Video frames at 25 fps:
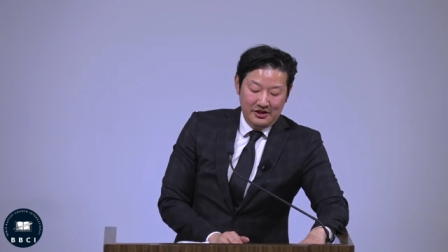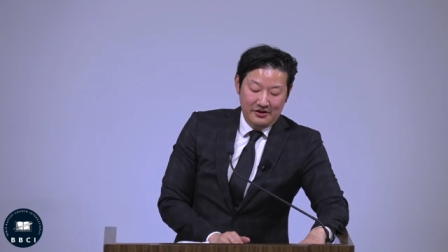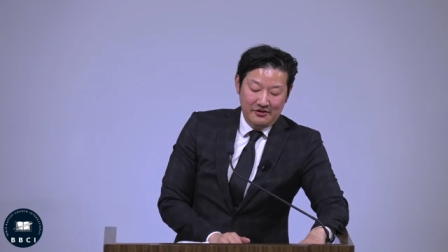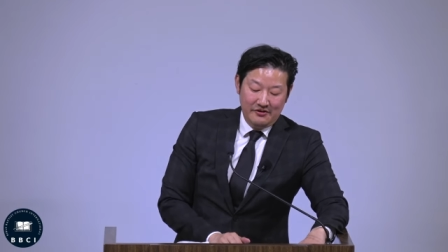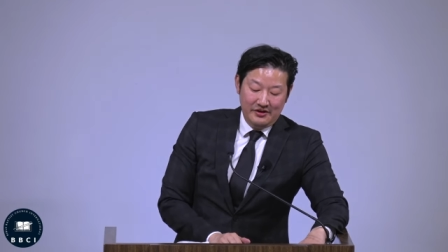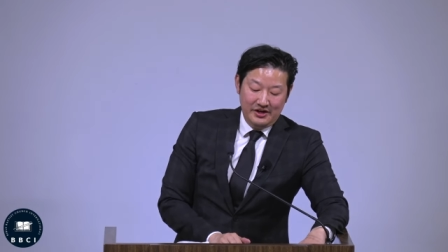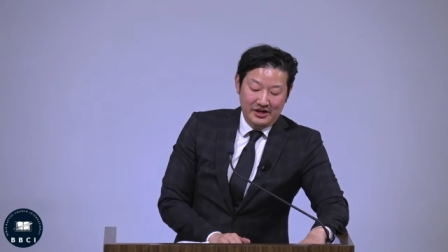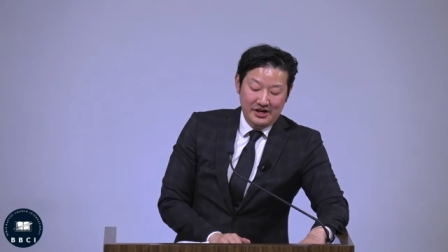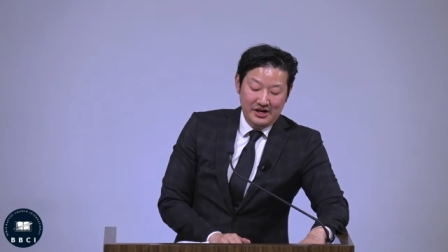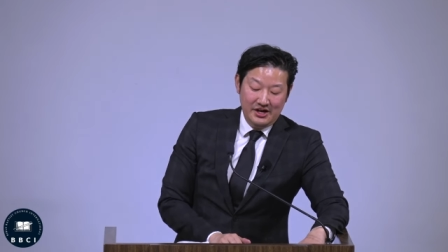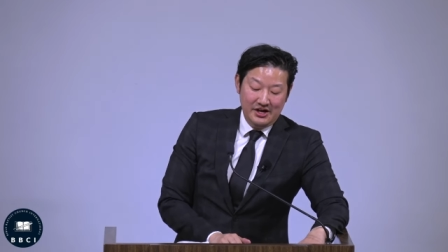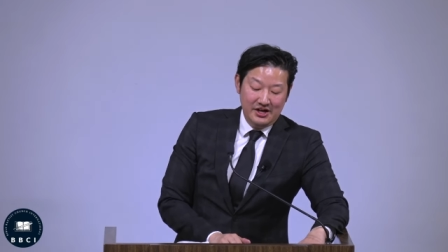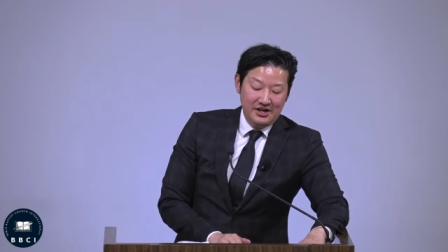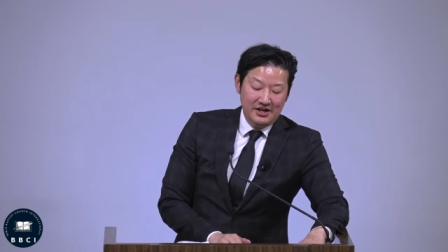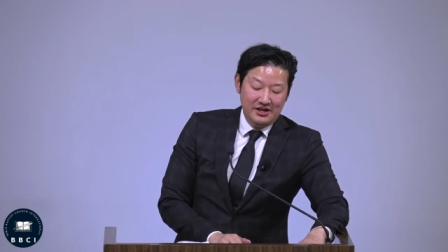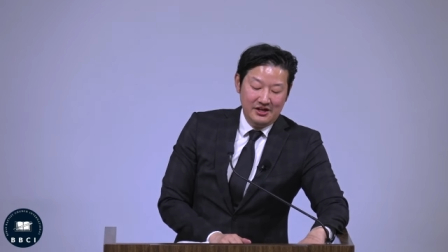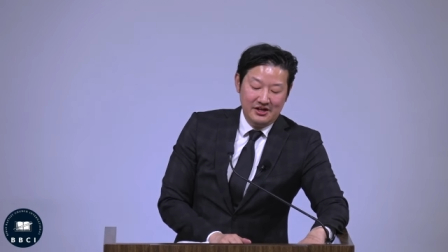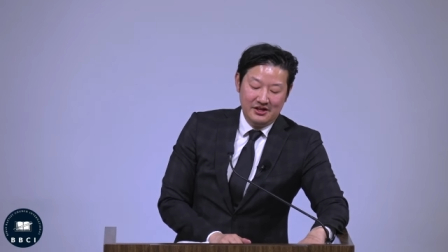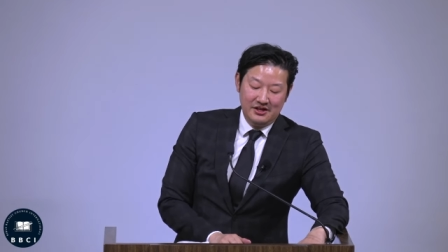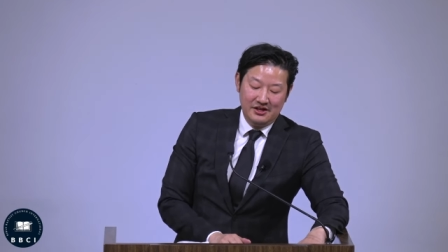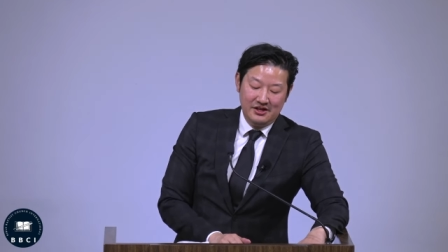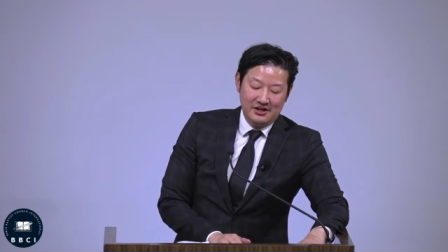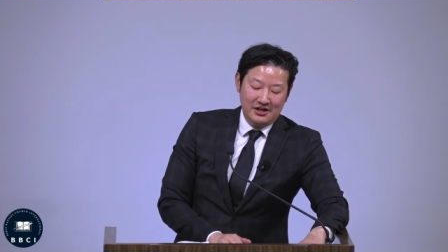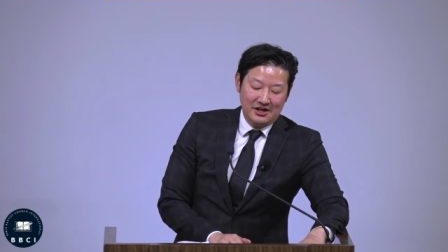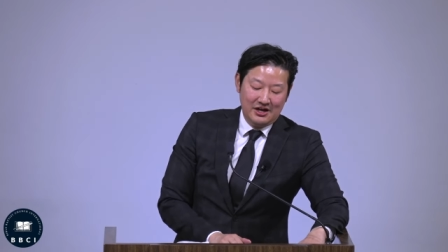man,
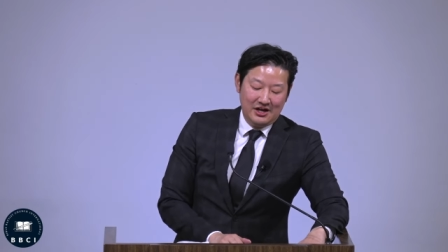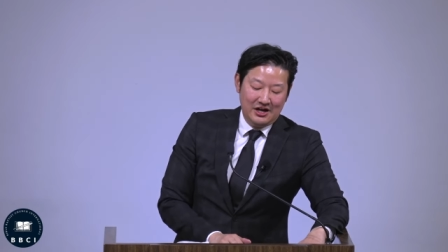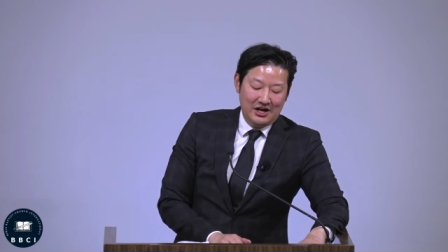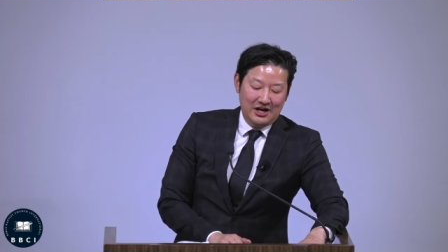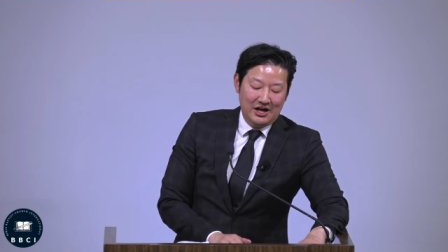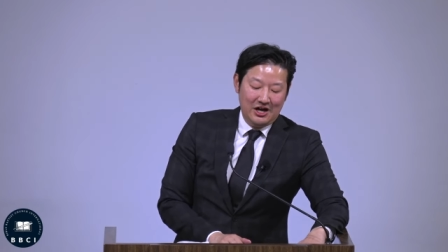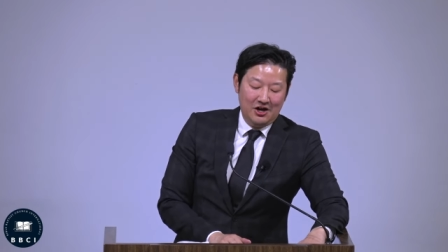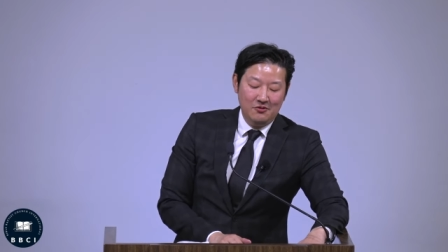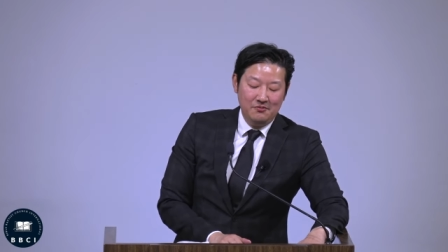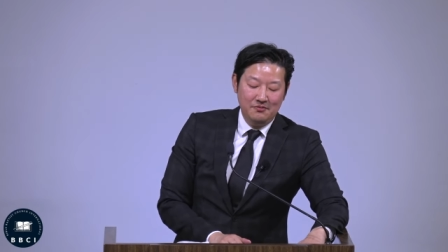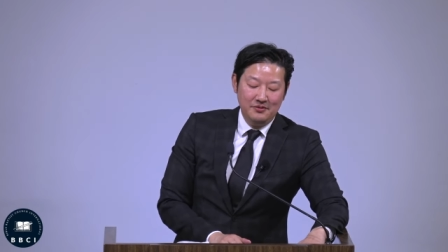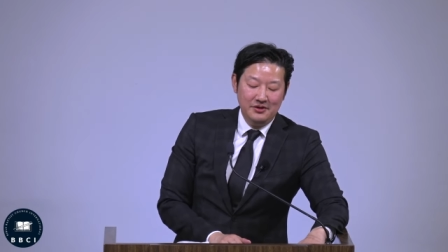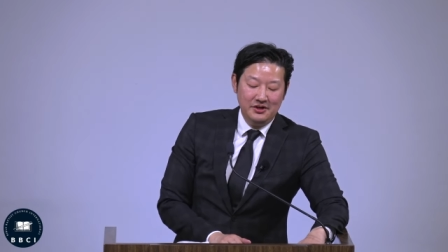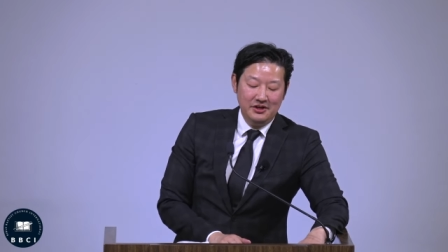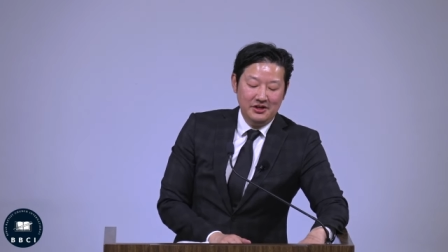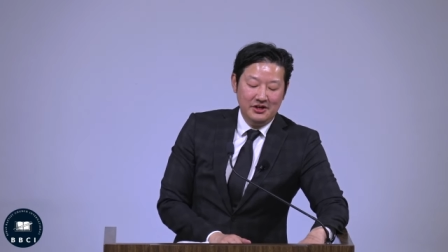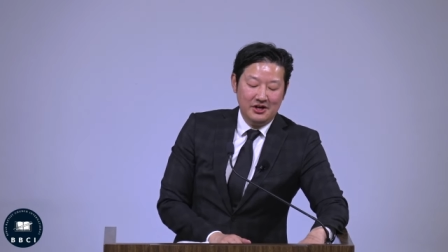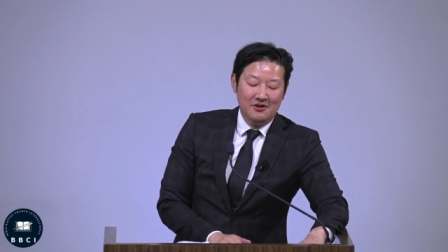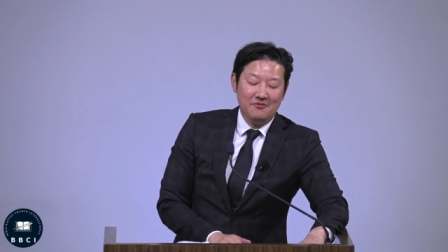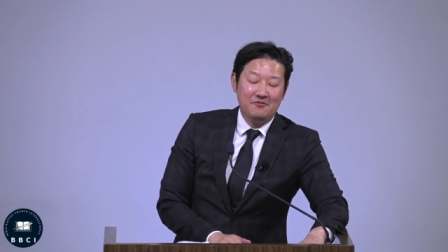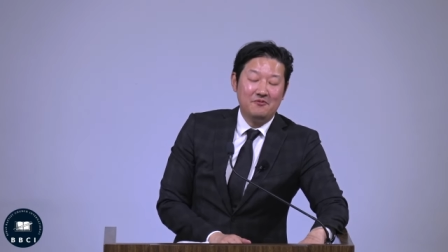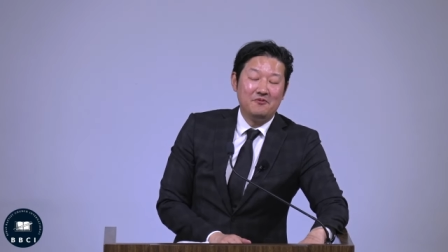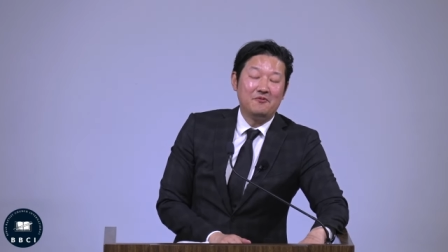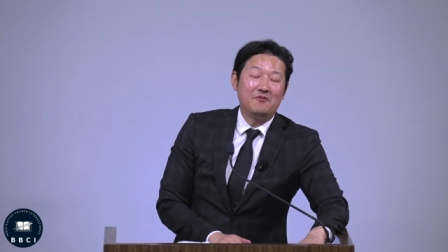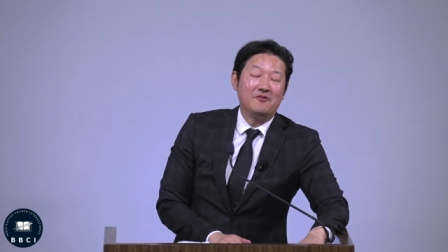I'll be
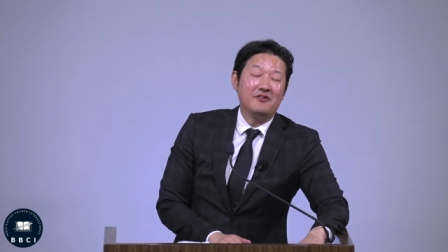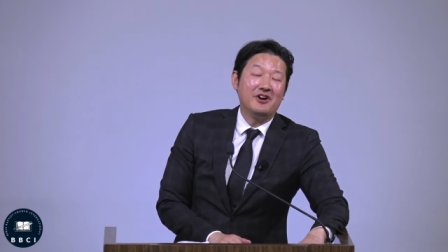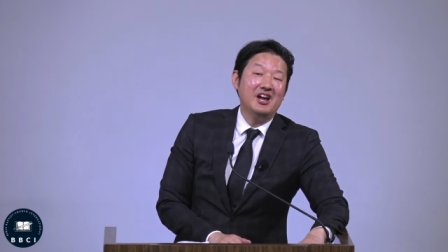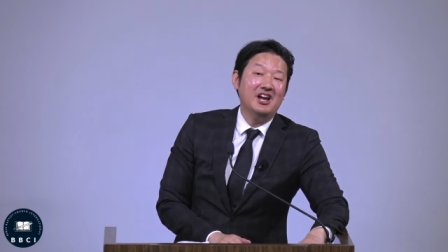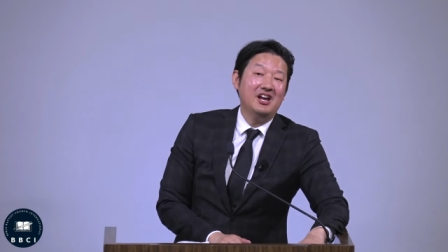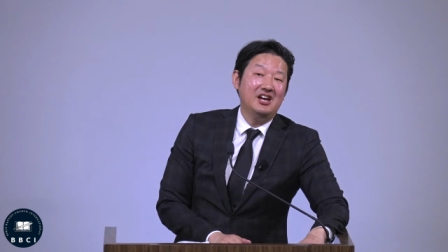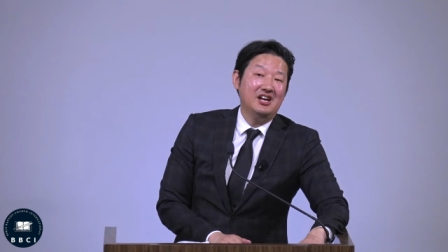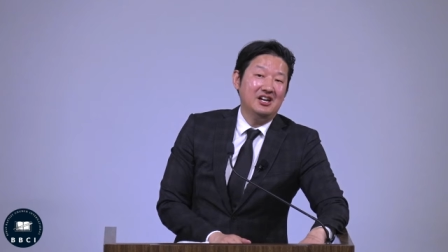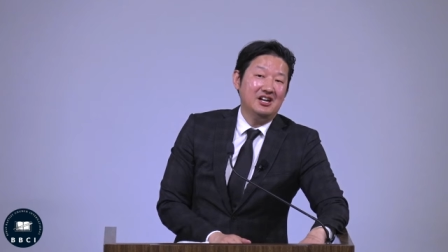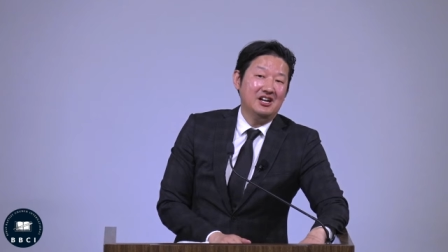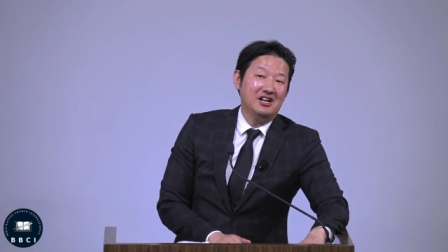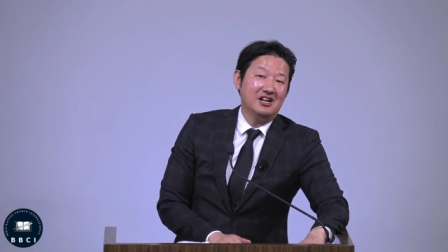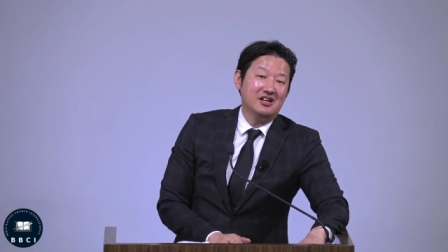afraid